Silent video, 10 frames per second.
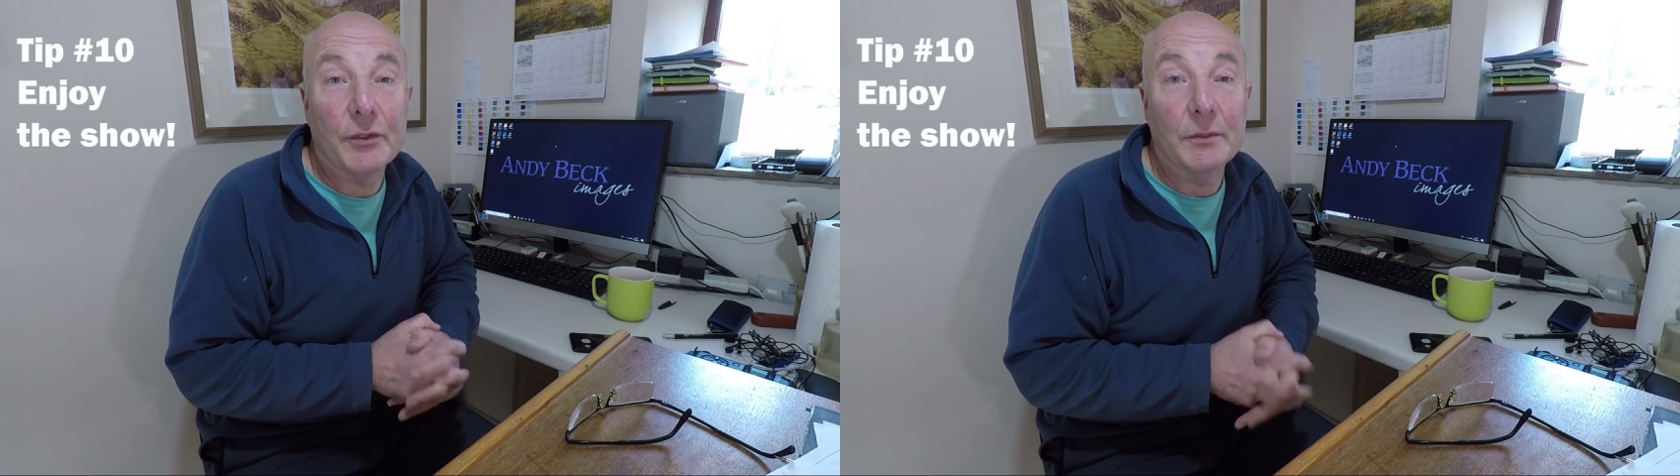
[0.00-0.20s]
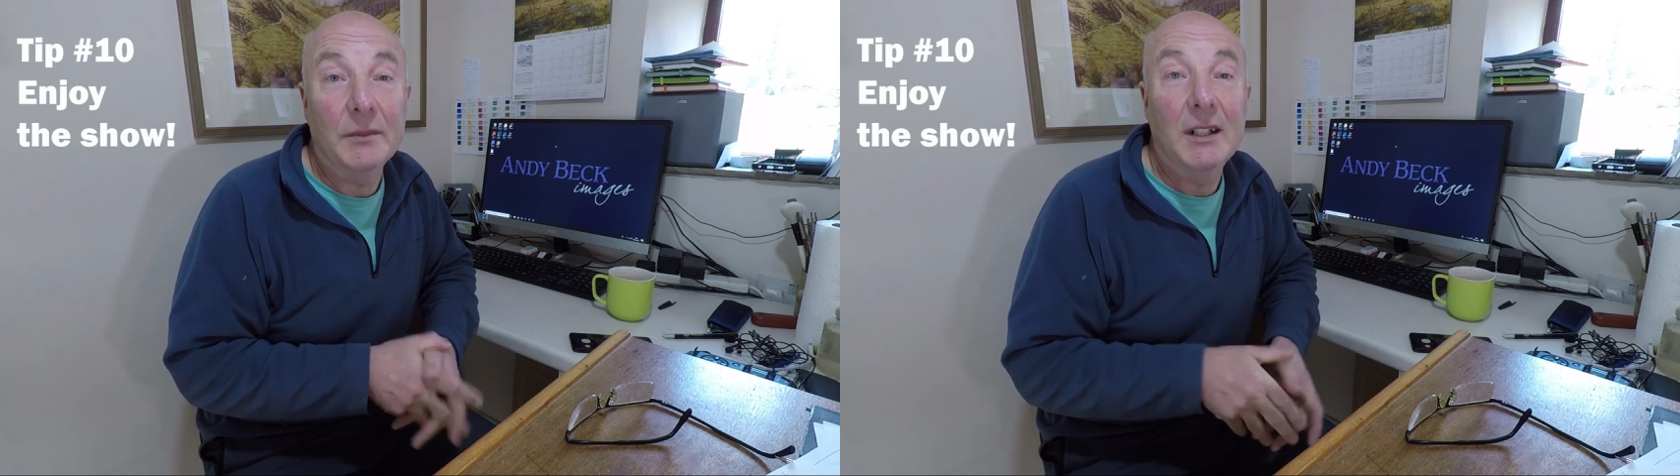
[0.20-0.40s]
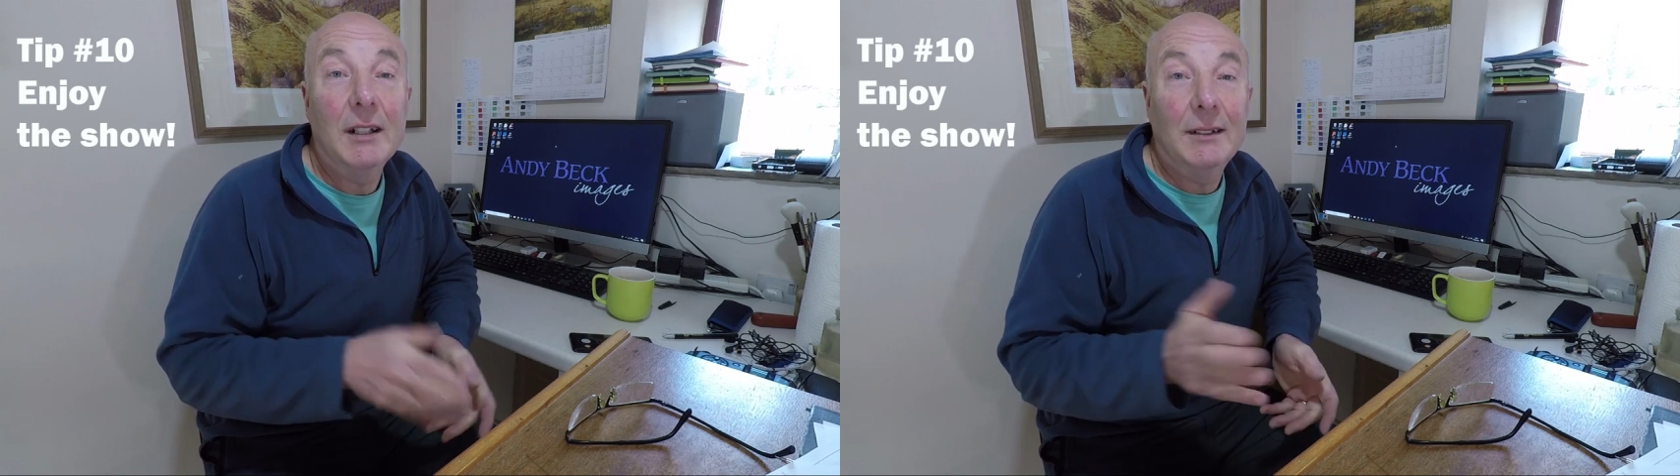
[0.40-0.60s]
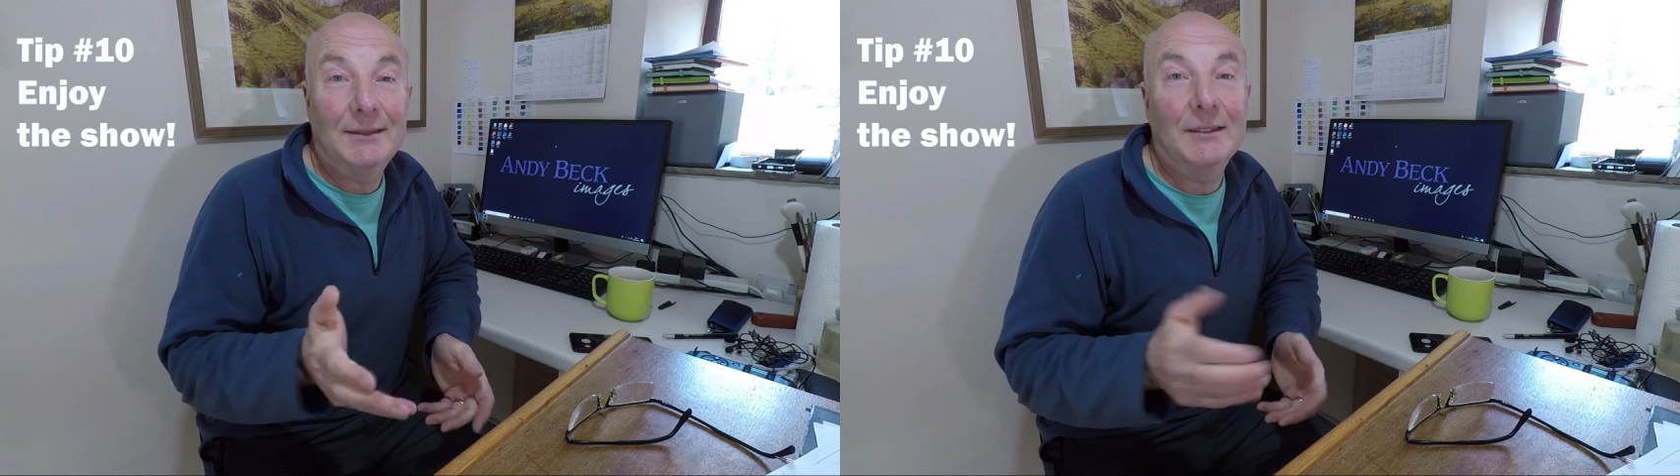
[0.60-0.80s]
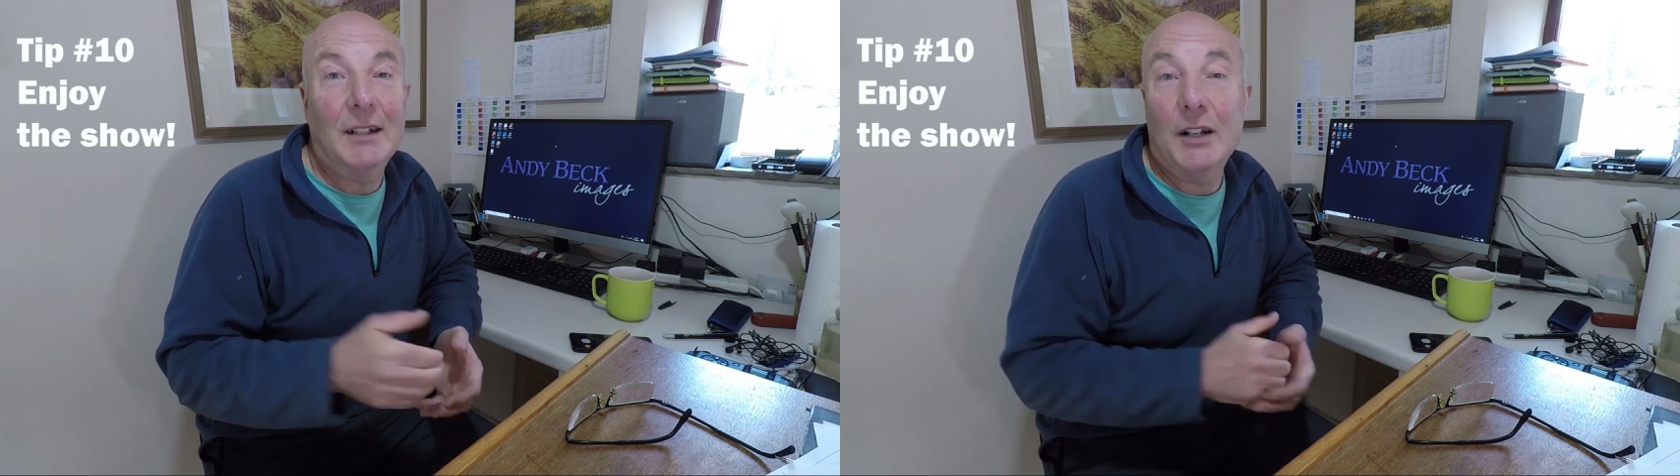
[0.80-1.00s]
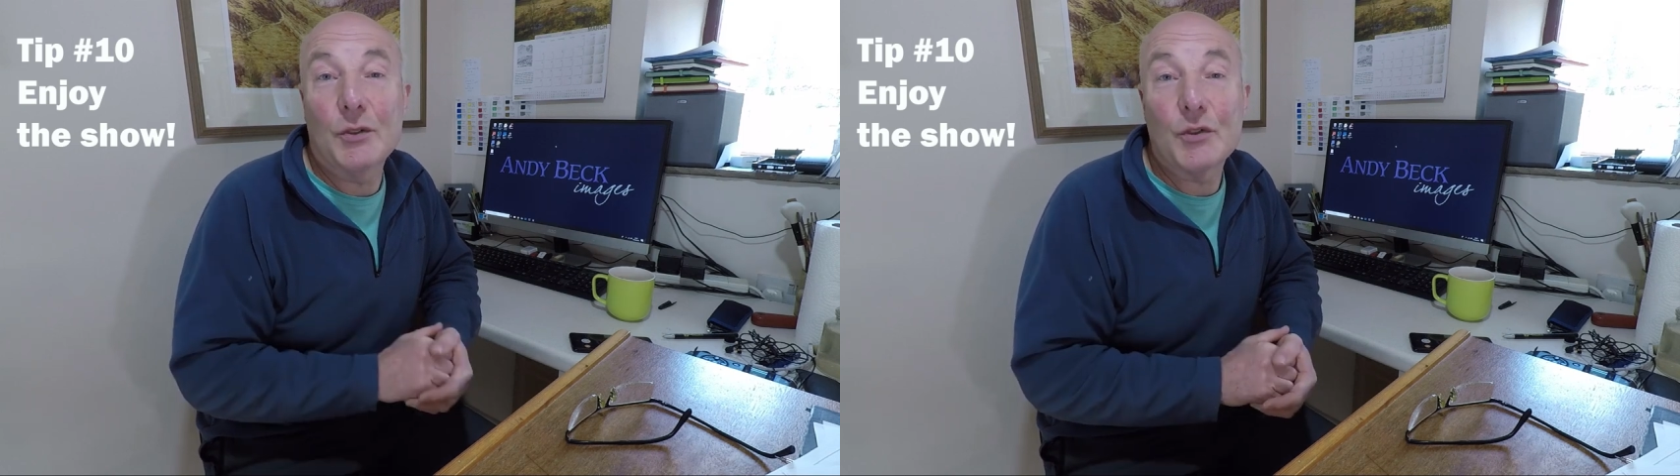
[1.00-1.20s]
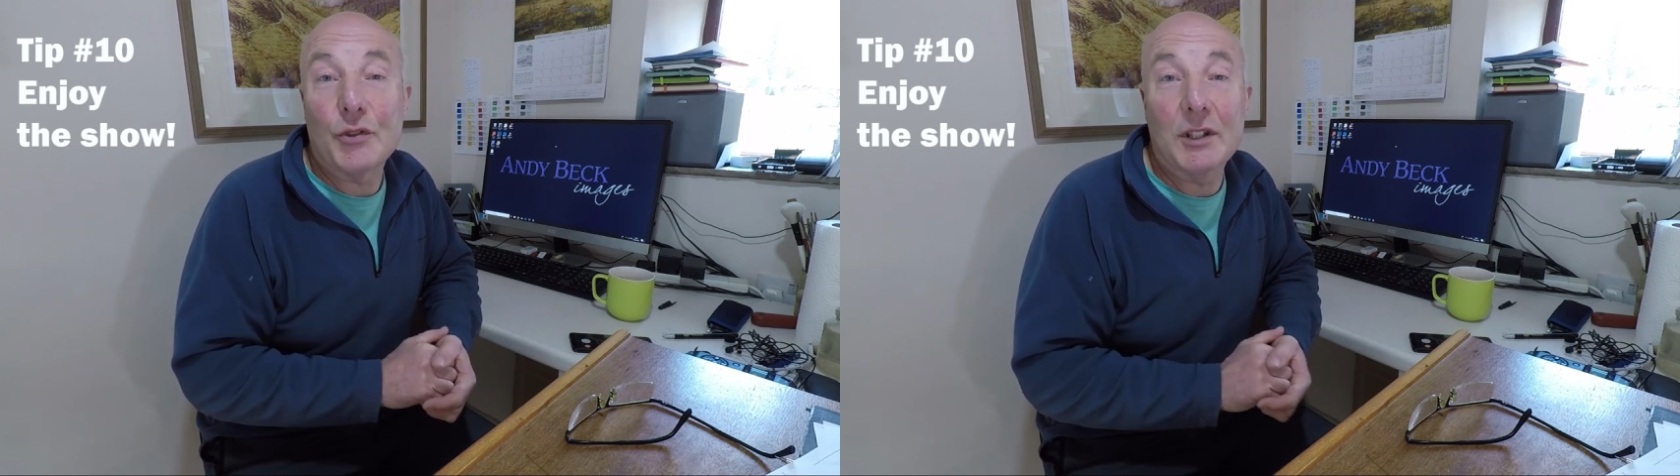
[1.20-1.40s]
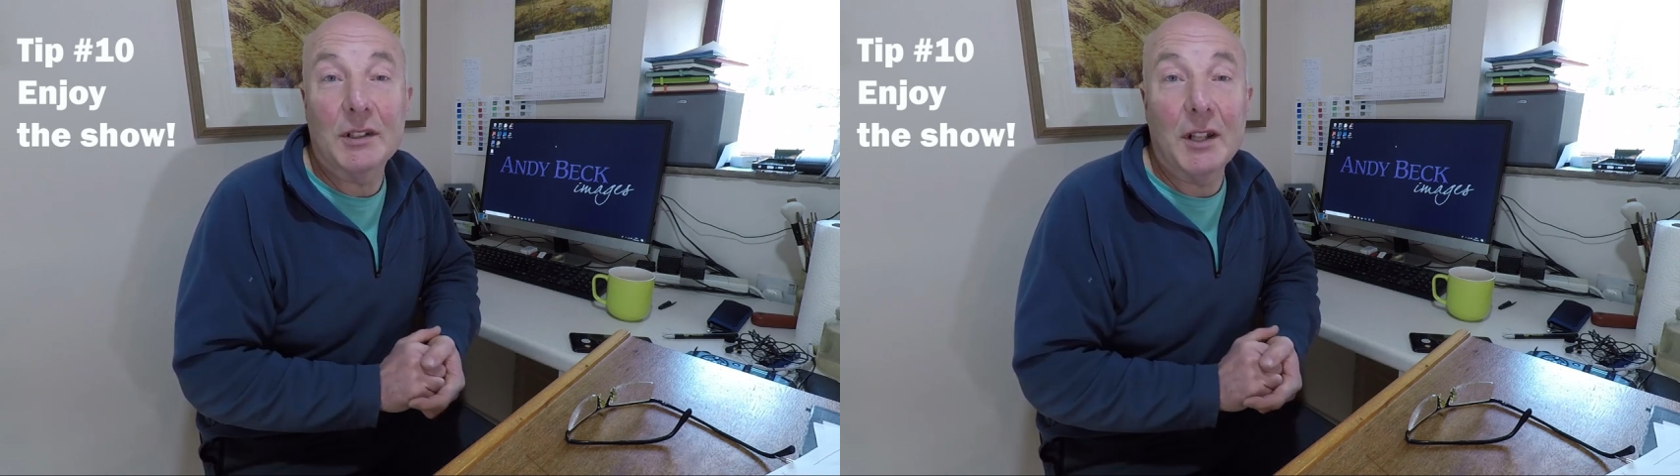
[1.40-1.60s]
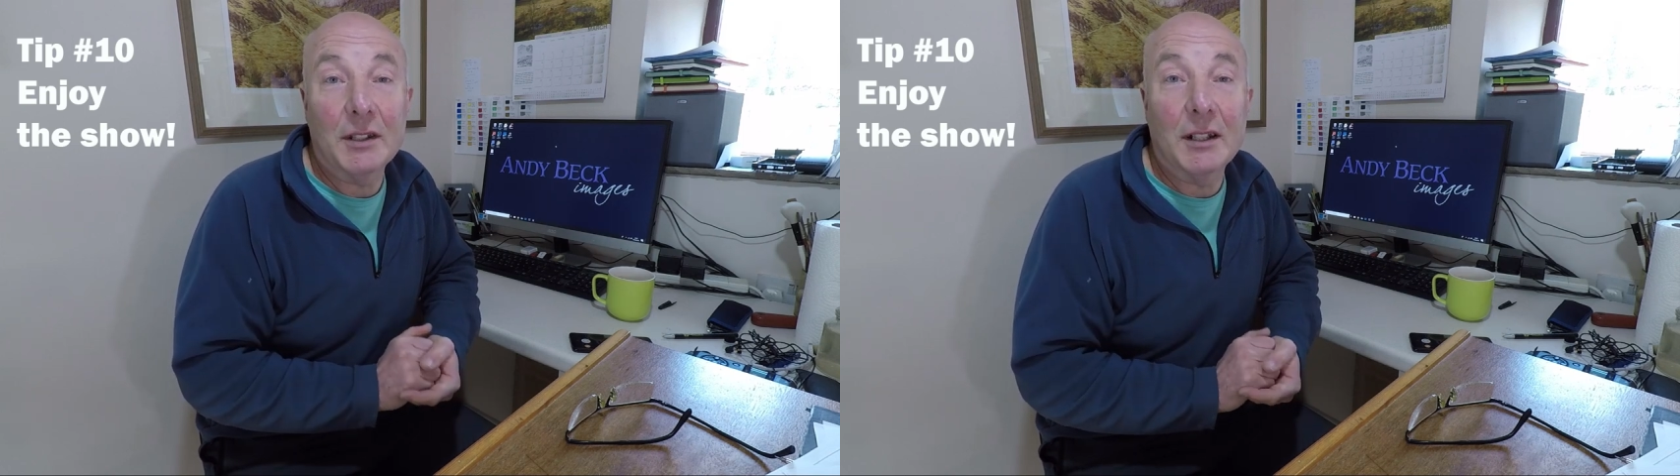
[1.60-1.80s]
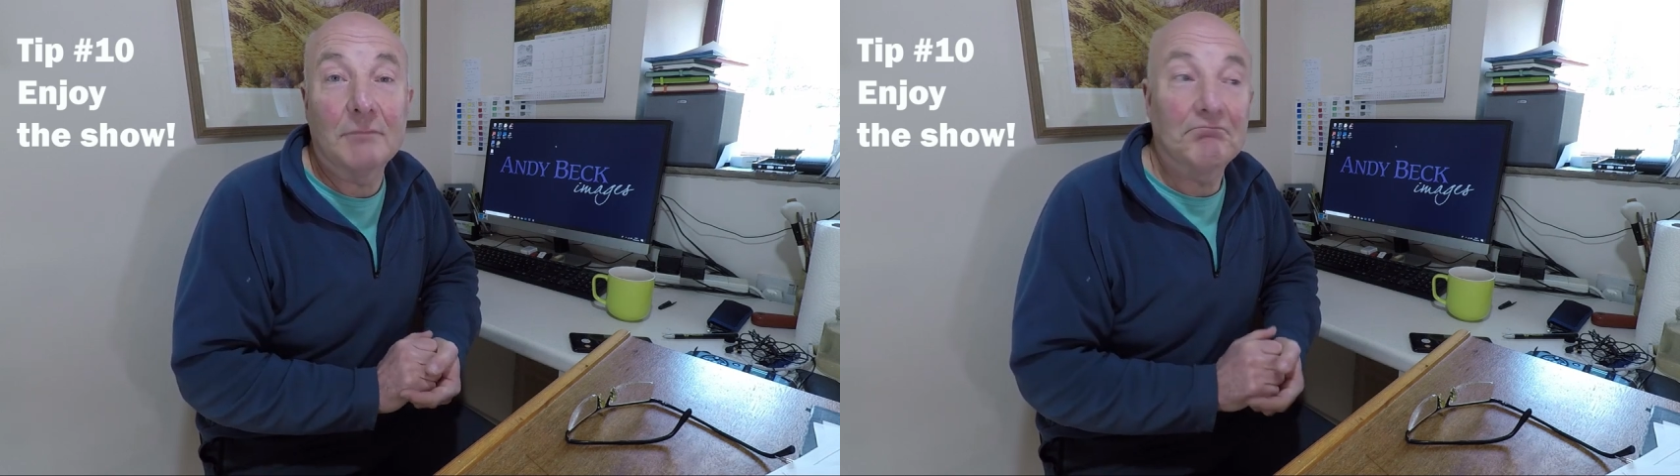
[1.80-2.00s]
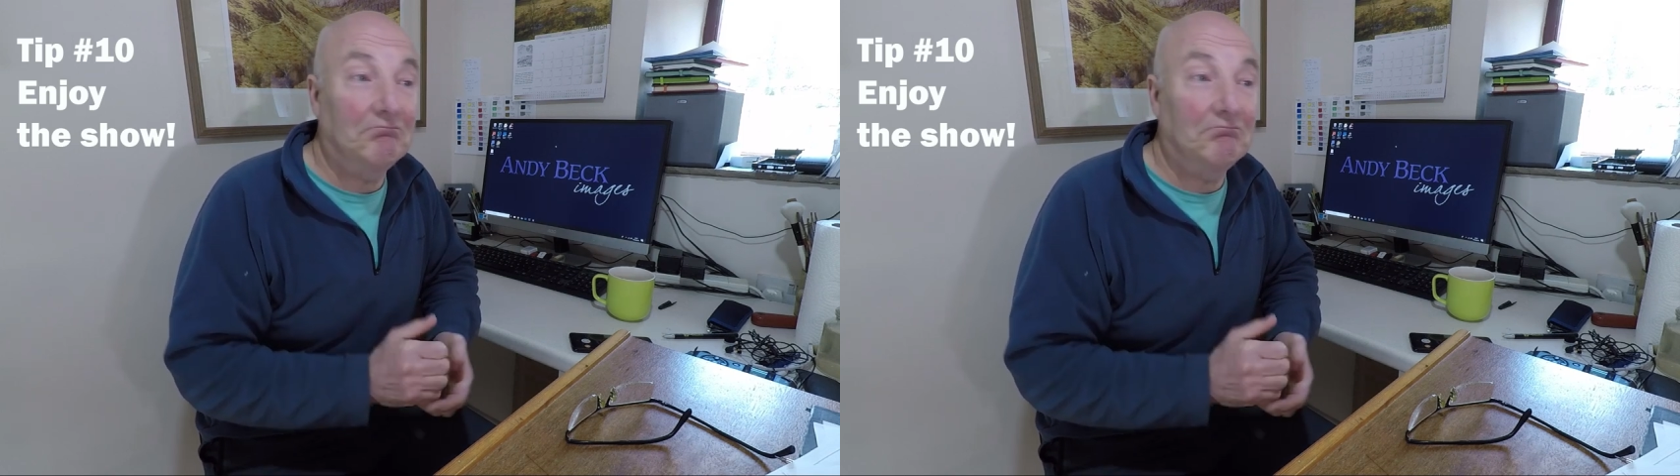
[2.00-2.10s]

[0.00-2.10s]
them. I don't treat it like that.